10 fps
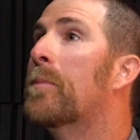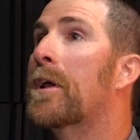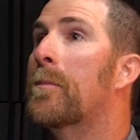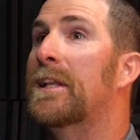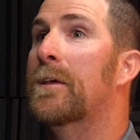
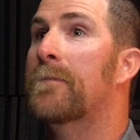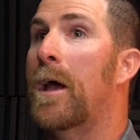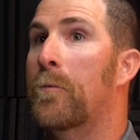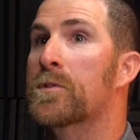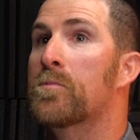But I mean, if
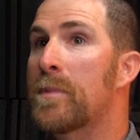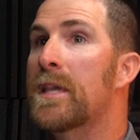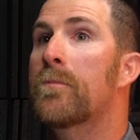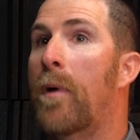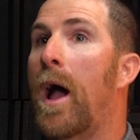that was
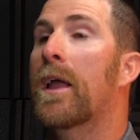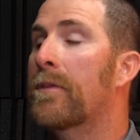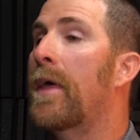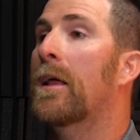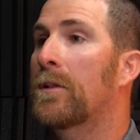me
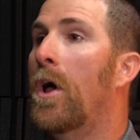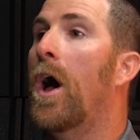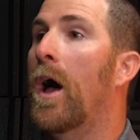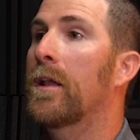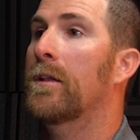buying that
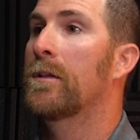lot,